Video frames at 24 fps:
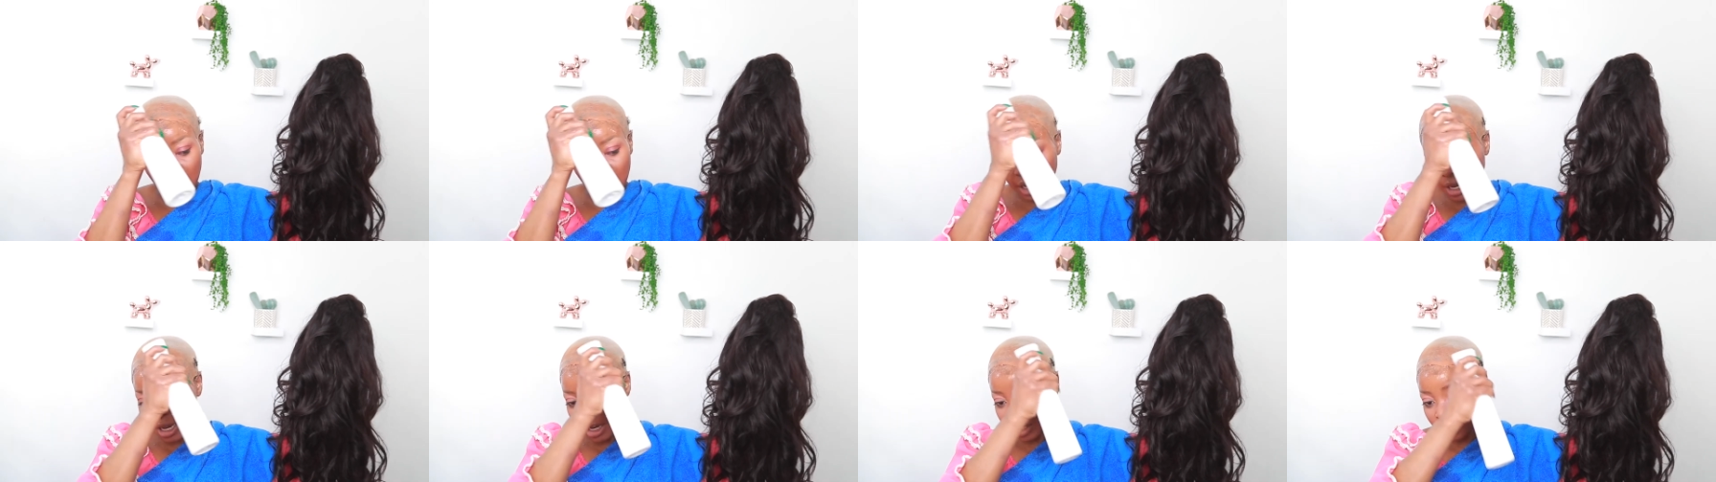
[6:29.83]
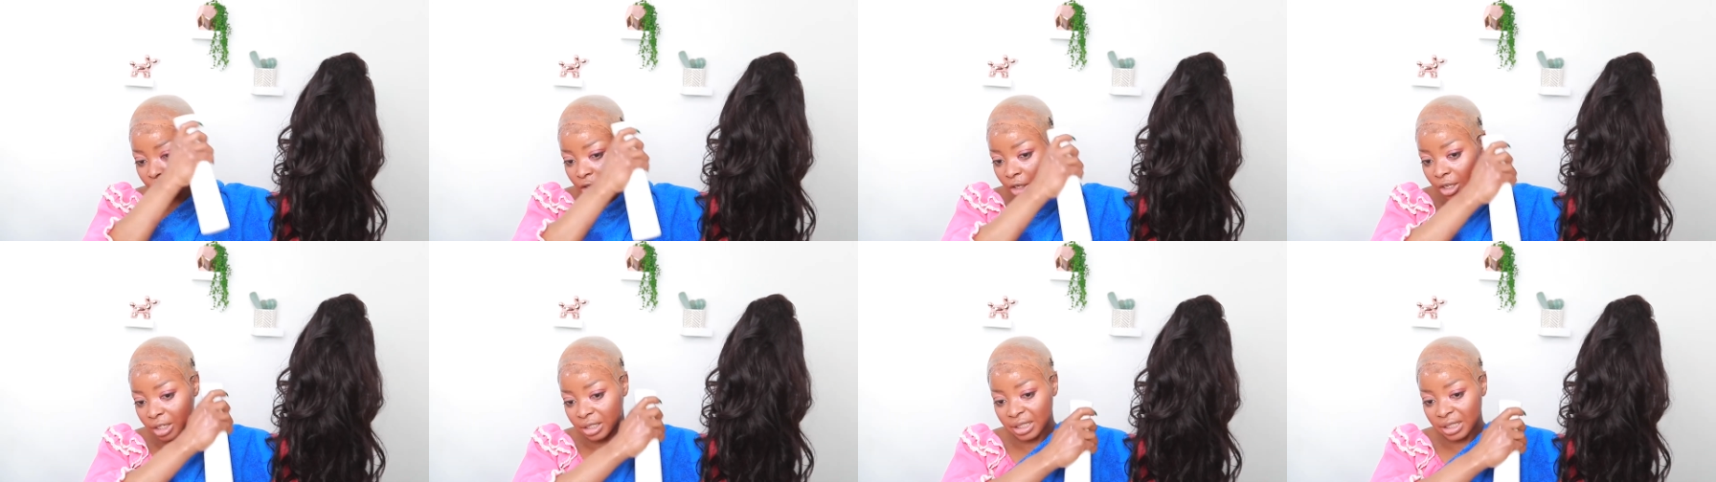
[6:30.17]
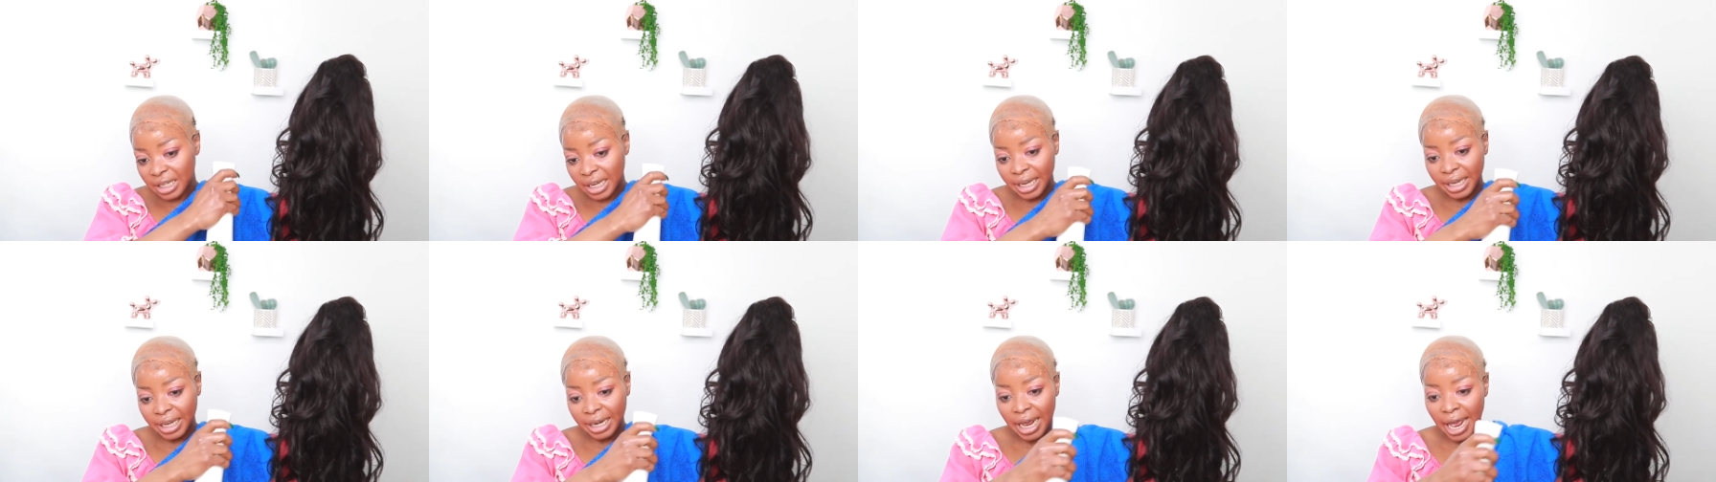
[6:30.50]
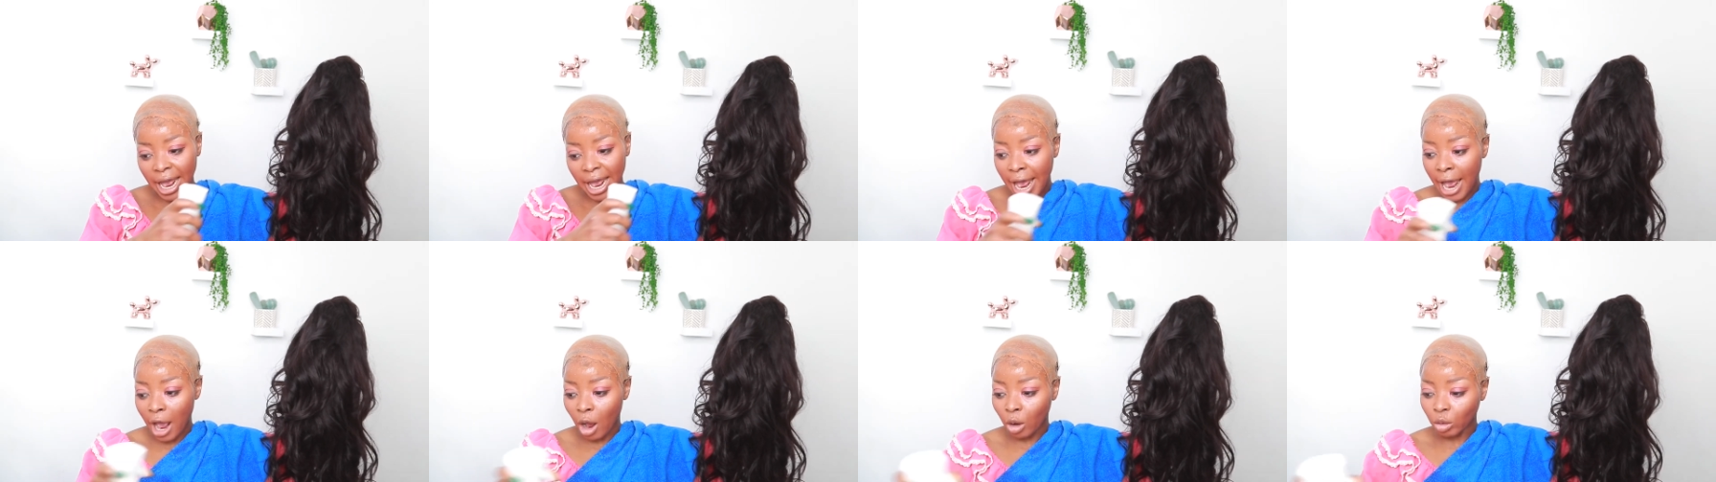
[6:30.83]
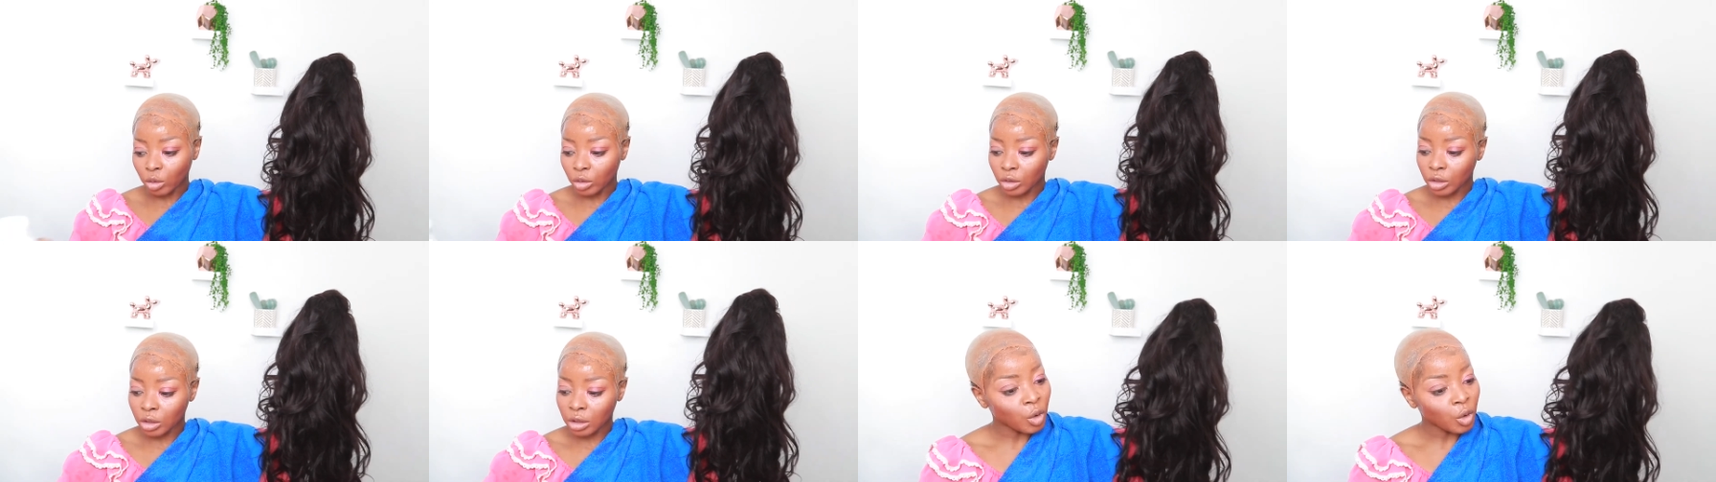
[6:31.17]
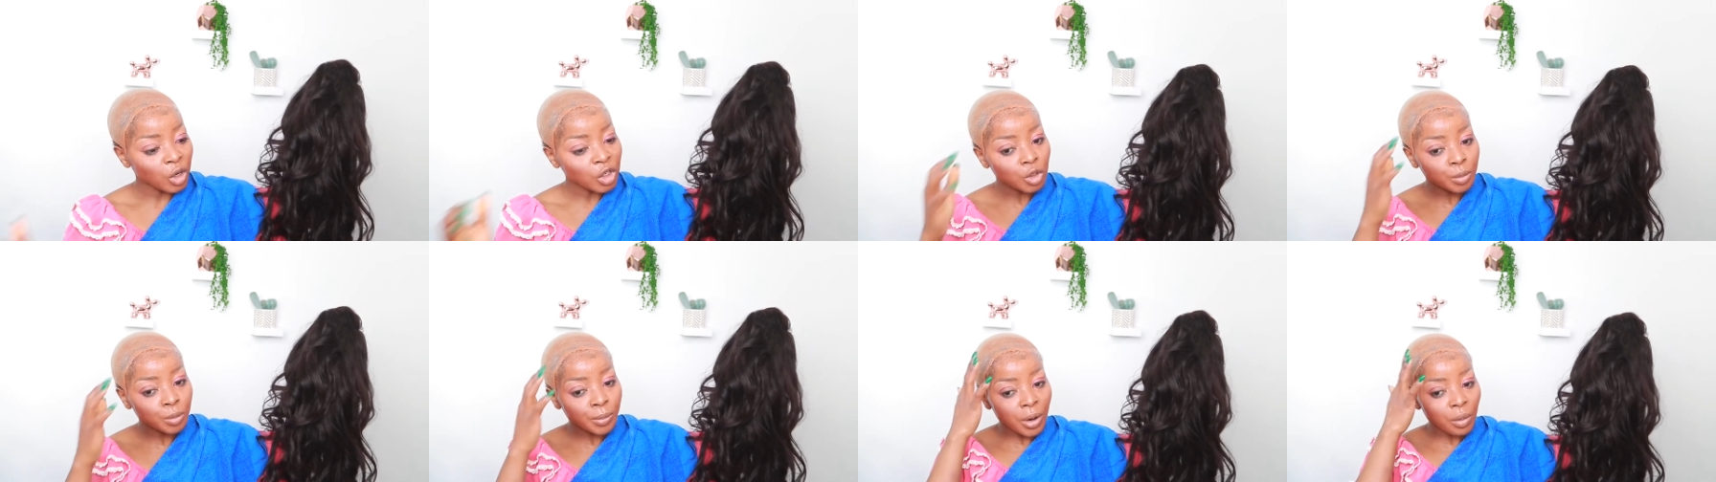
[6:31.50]
and you can take it out. When
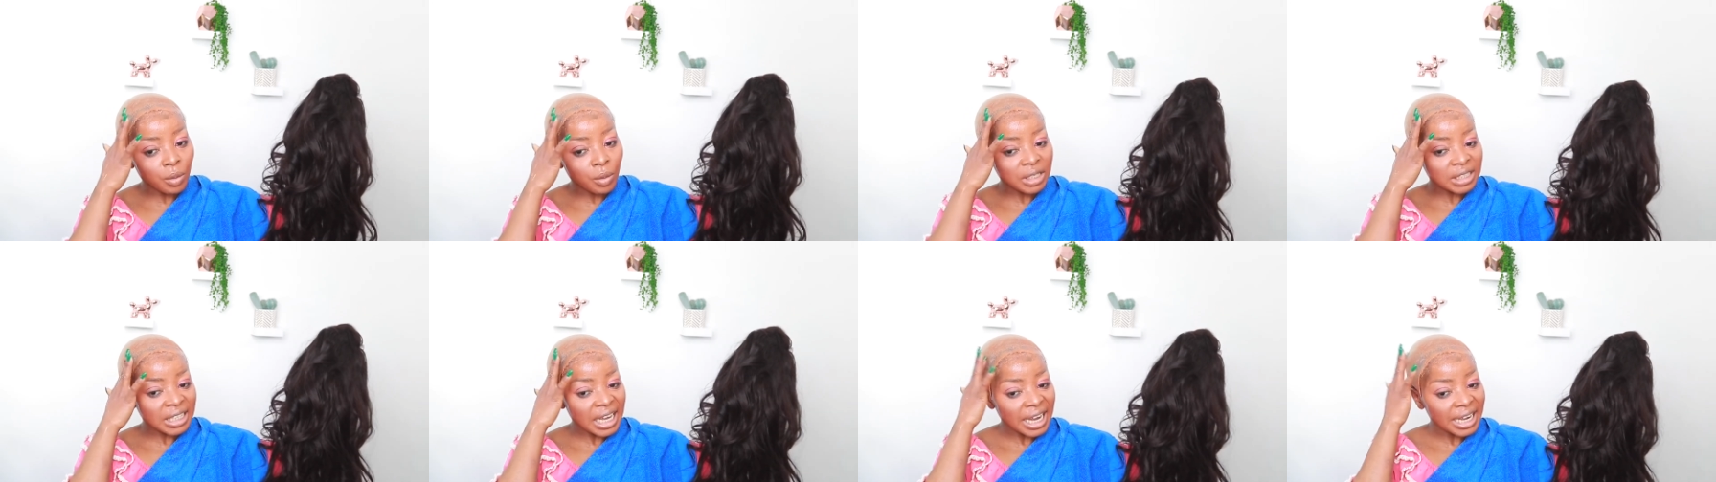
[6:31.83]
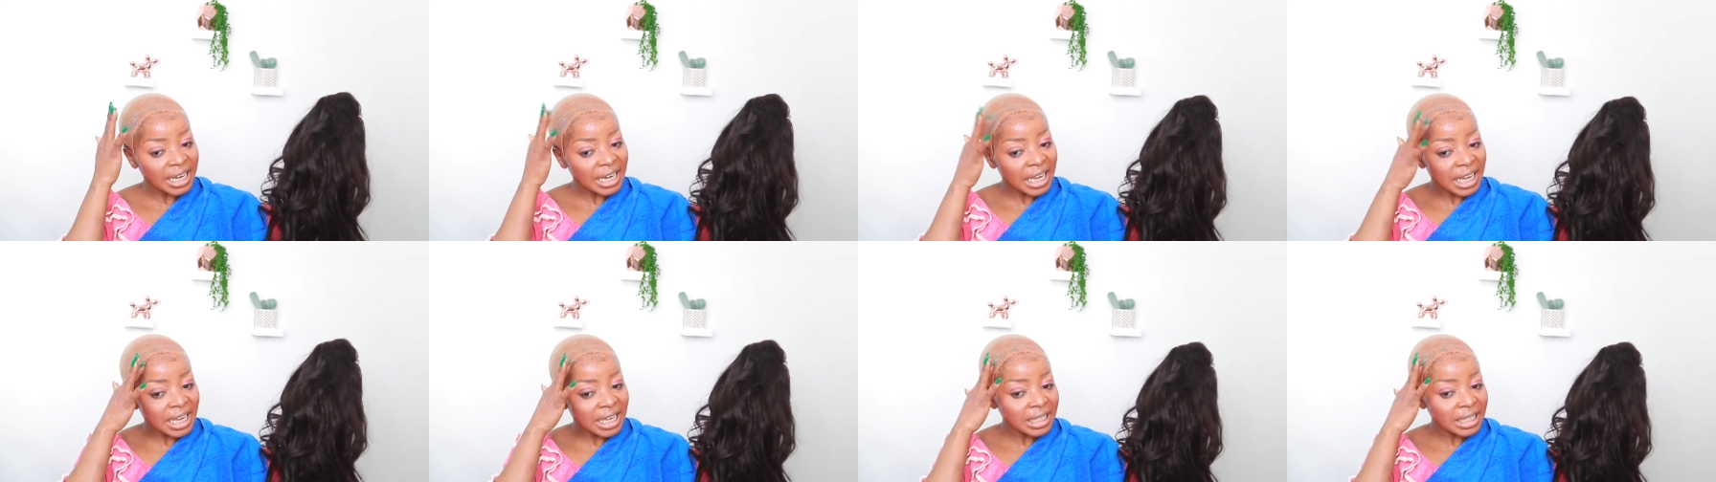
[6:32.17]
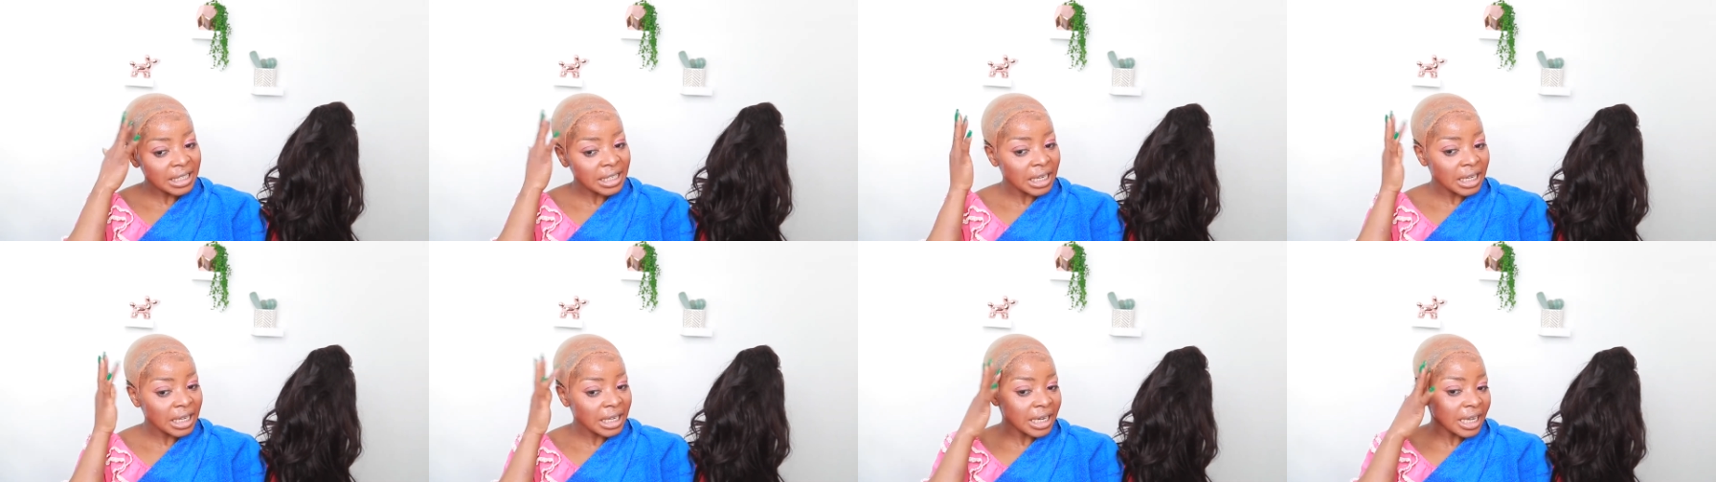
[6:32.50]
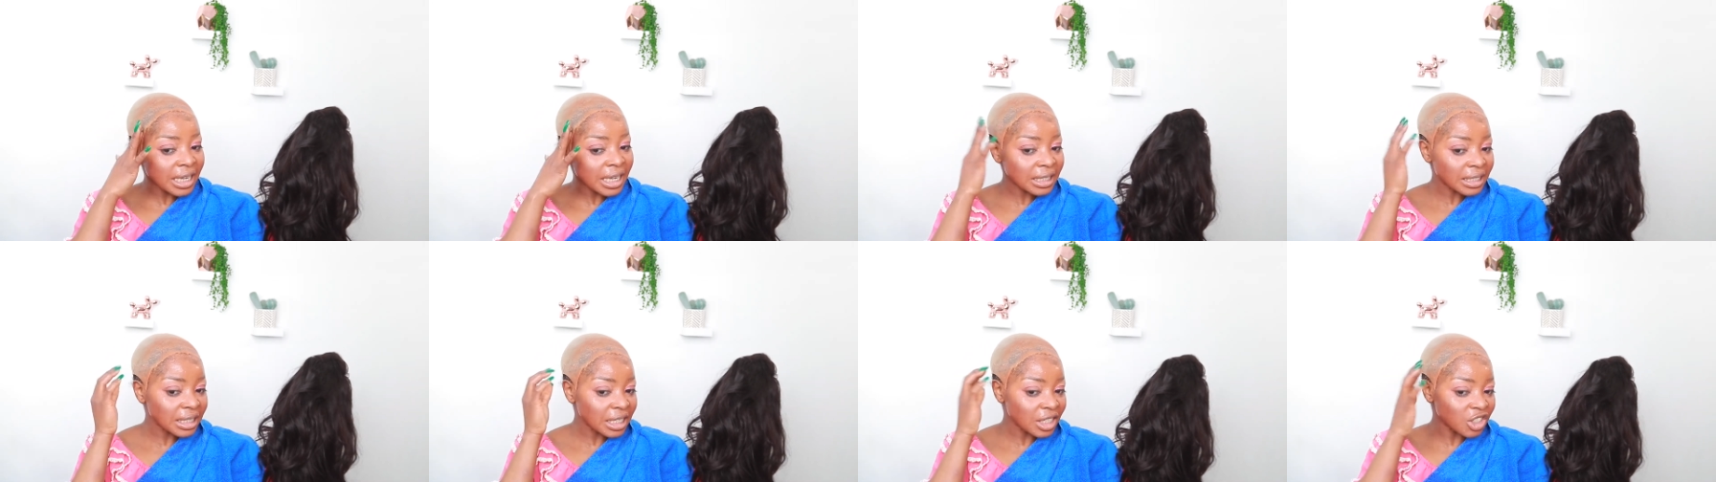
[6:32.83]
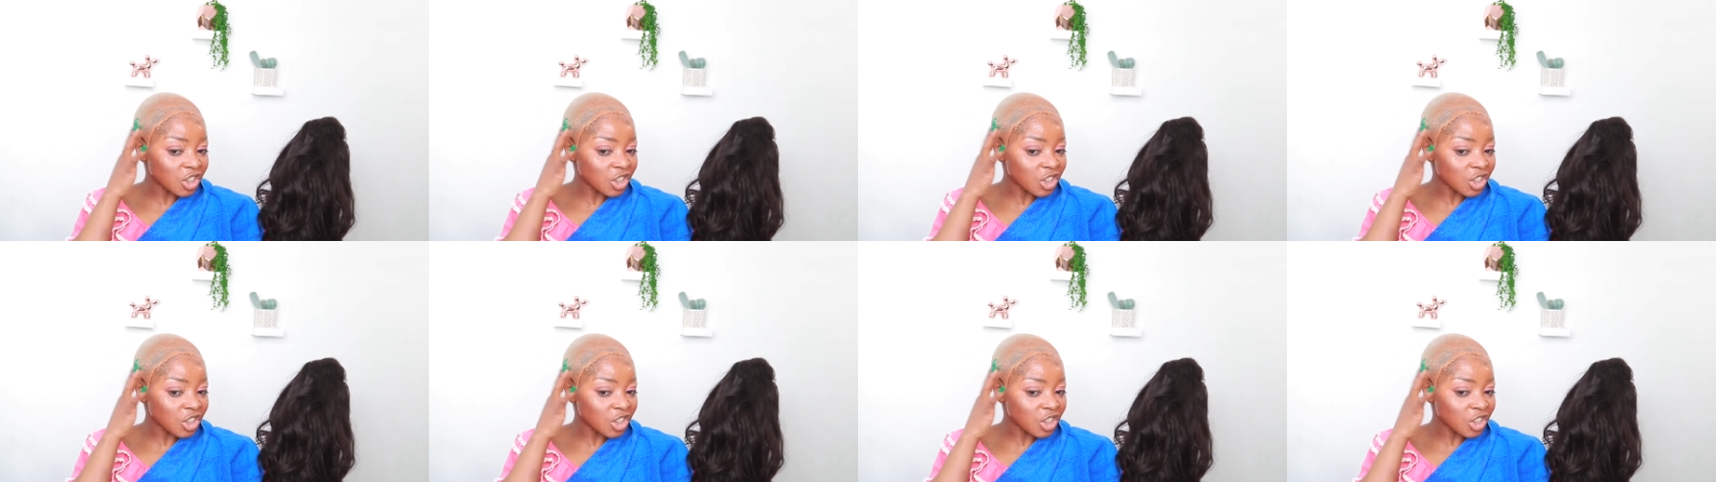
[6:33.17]
you spray water in it,